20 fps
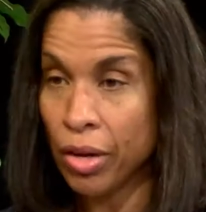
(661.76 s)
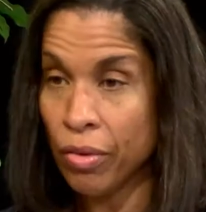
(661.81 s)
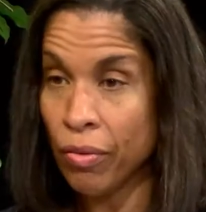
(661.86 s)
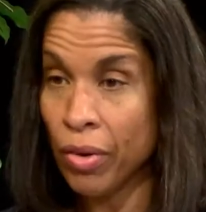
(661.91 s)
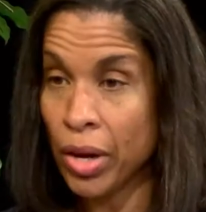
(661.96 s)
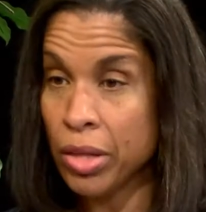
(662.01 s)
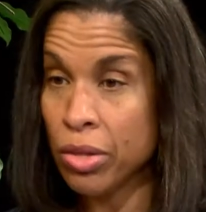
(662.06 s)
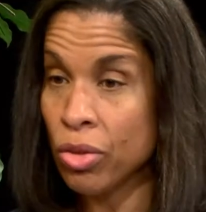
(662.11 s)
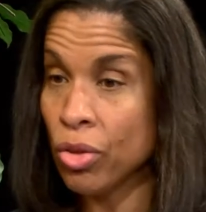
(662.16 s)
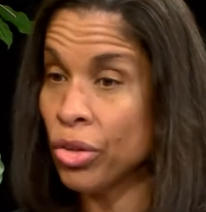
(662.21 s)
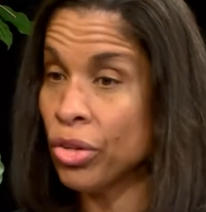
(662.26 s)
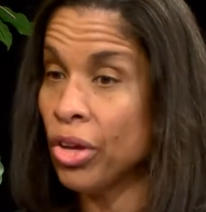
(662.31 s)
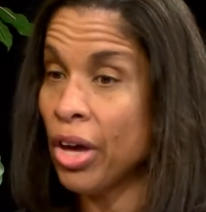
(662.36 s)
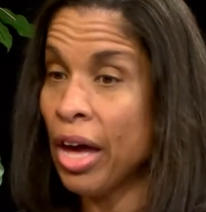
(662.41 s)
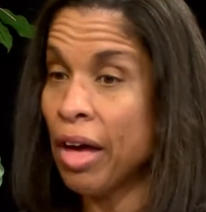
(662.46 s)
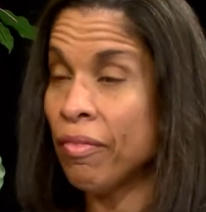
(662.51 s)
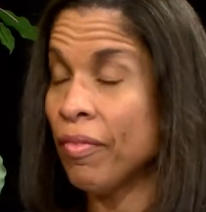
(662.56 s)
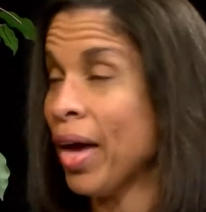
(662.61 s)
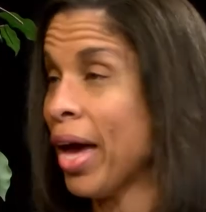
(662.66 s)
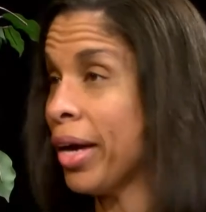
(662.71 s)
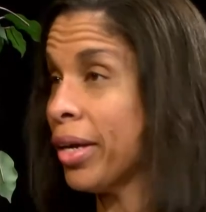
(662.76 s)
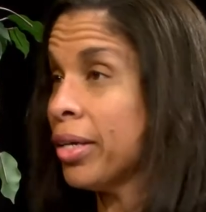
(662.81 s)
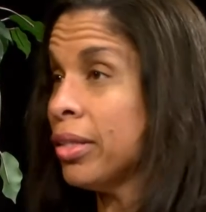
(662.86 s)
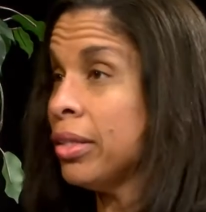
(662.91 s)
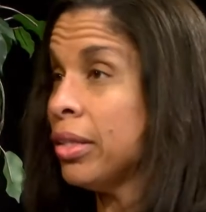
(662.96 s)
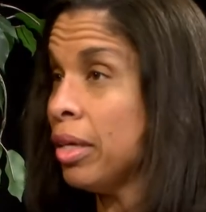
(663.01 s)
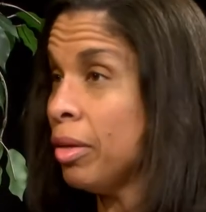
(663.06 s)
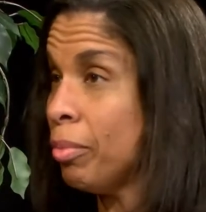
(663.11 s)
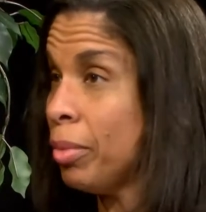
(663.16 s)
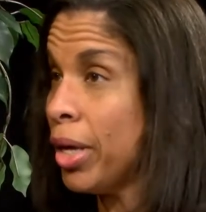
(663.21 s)
right? So you have
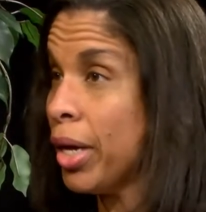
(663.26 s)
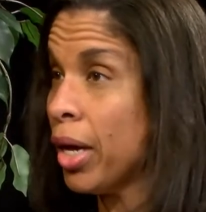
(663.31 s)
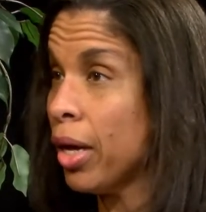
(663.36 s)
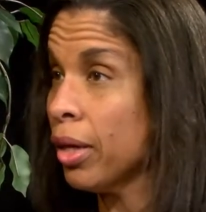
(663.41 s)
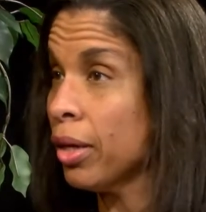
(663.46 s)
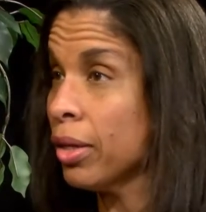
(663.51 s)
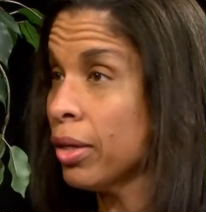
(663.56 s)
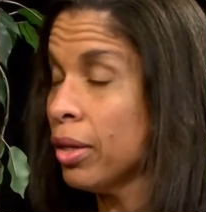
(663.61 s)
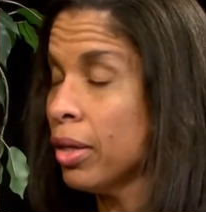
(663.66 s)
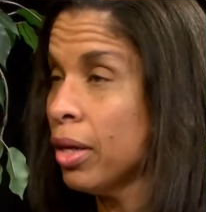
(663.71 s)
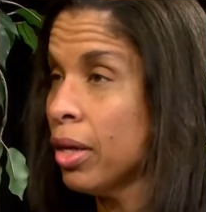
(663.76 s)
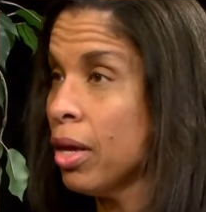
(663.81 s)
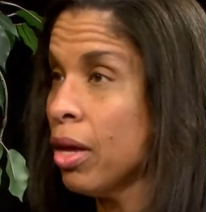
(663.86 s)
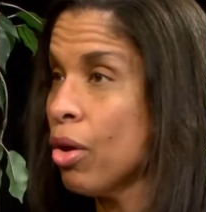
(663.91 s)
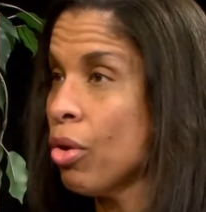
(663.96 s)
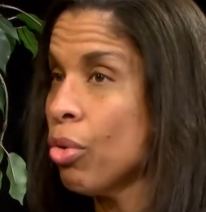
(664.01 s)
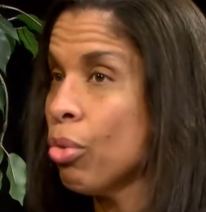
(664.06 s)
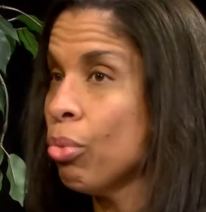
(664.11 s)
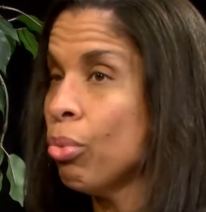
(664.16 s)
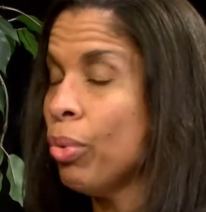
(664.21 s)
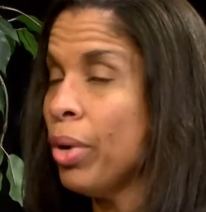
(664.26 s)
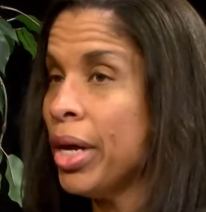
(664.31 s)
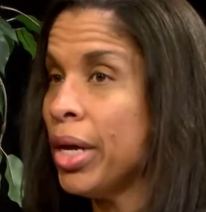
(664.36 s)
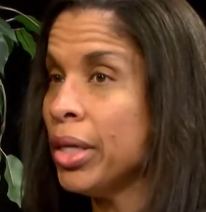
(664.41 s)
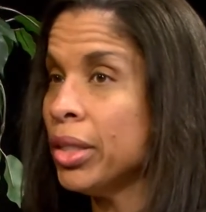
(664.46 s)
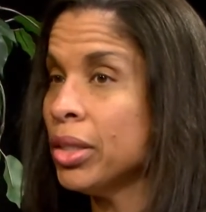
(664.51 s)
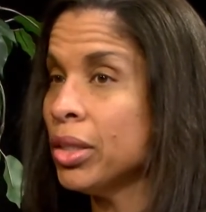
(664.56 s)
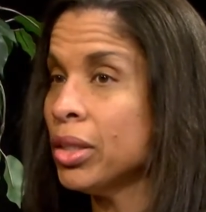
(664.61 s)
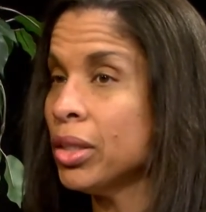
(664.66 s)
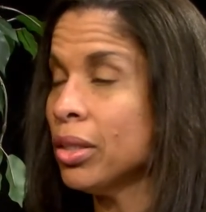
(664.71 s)
academia,
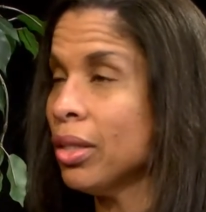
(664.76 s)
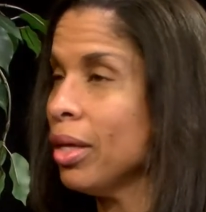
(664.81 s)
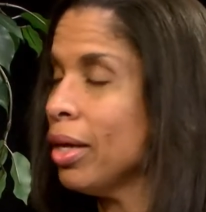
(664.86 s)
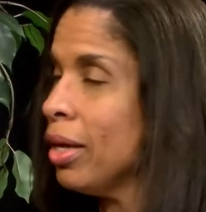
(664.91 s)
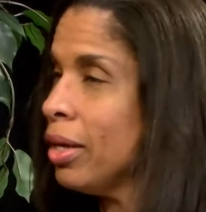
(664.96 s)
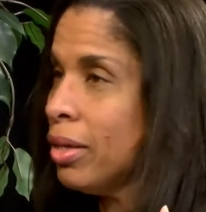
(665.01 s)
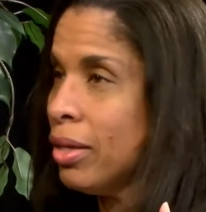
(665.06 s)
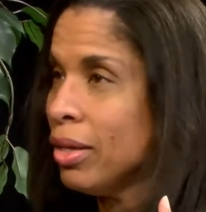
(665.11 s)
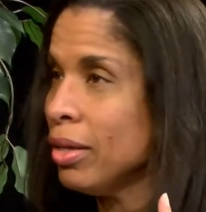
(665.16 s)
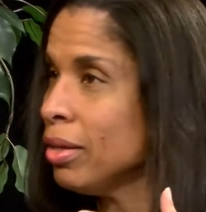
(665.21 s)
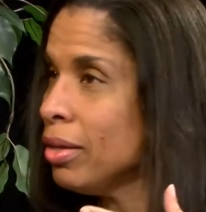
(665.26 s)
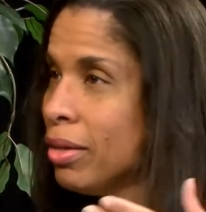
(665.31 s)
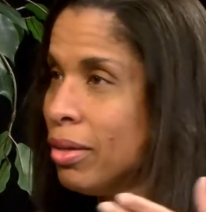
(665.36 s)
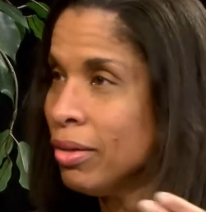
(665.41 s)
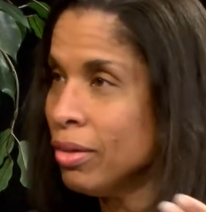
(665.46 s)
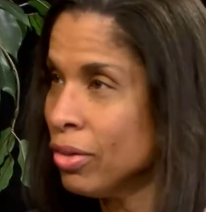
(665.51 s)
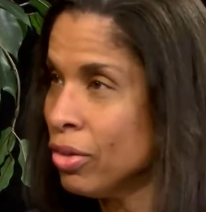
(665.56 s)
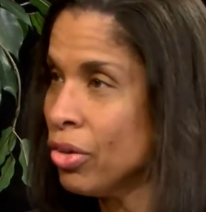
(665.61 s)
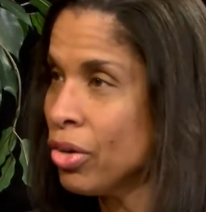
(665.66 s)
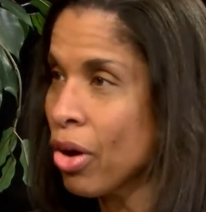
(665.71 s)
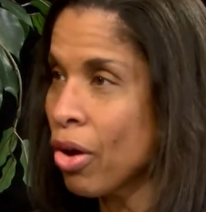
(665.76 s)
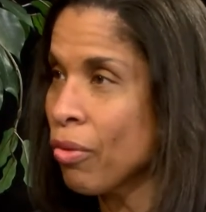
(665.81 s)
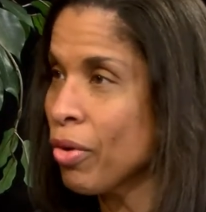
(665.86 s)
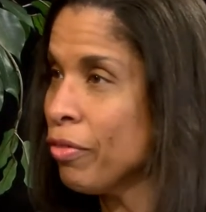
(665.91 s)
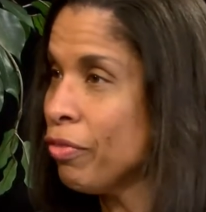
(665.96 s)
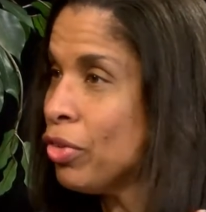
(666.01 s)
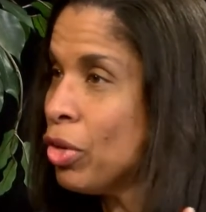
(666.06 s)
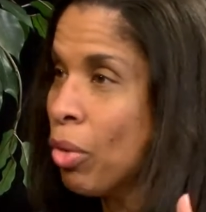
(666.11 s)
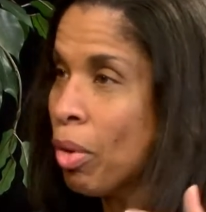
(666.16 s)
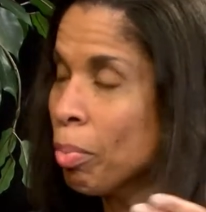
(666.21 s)
which,
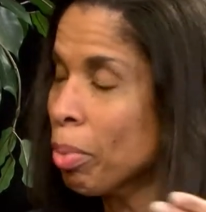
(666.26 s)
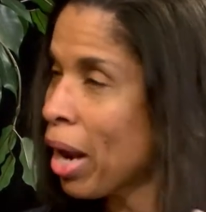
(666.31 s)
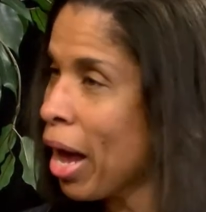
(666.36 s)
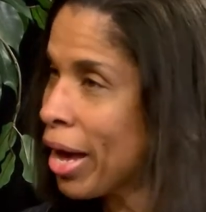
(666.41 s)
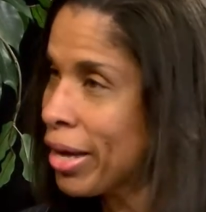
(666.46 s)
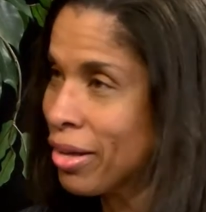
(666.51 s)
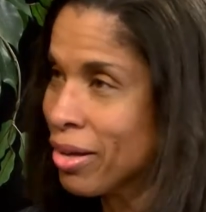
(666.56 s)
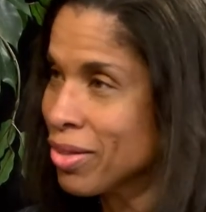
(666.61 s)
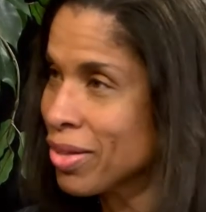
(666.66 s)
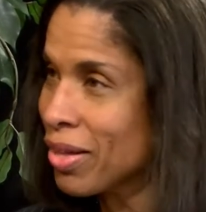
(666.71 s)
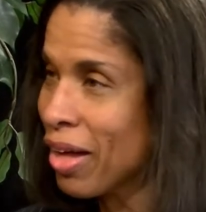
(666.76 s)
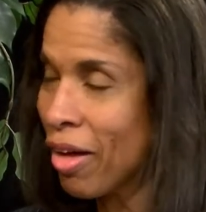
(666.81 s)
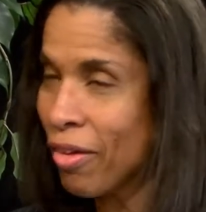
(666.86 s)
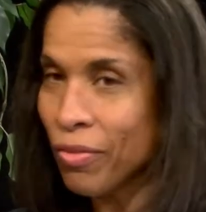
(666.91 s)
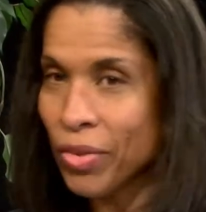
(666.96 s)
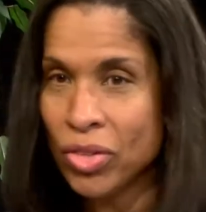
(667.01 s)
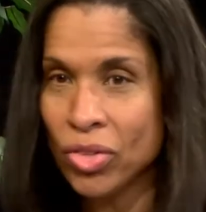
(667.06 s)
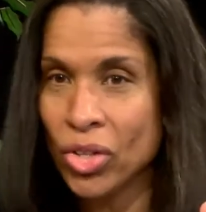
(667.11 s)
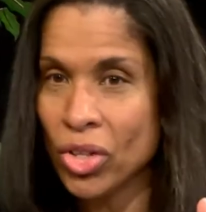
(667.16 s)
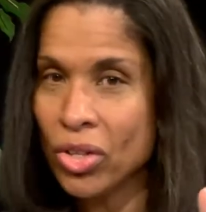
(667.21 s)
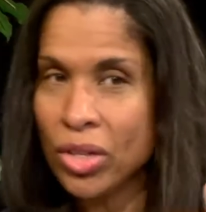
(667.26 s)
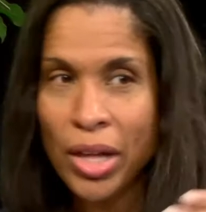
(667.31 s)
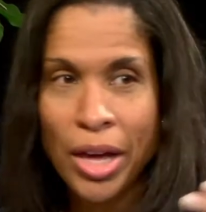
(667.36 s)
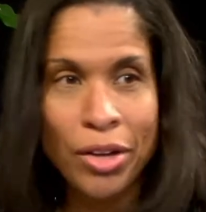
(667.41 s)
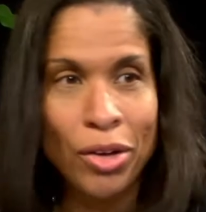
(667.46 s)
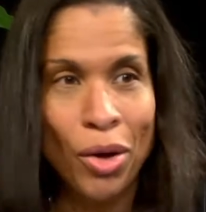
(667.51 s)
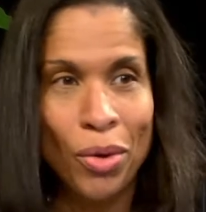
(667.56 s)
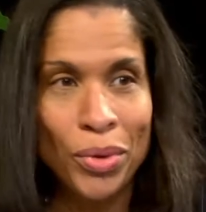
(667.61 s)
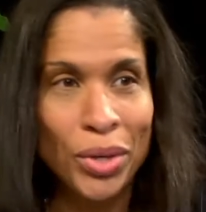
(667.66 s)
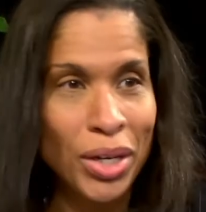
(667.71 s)
if you apply yourself, it's just like
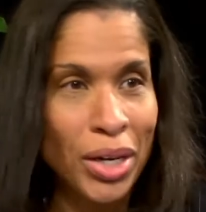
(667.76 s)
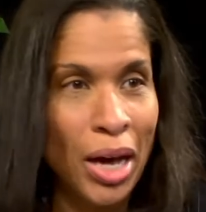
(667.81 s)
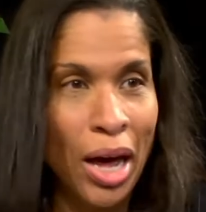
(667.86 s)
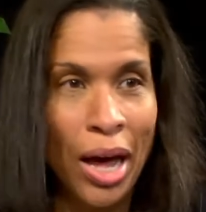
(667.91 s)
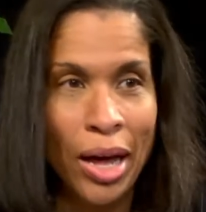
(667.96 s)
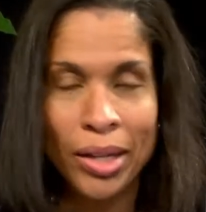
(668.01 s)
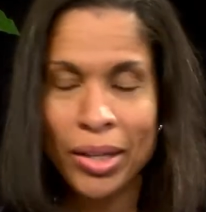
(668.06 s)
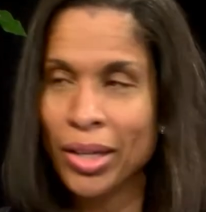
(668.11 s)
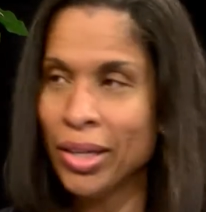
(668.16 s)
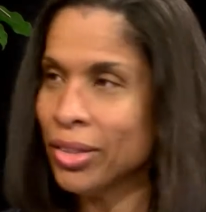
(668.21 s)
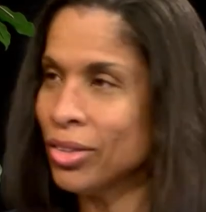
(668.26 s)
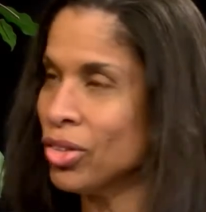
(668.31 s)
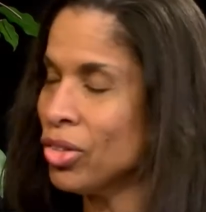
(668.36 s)
going to college.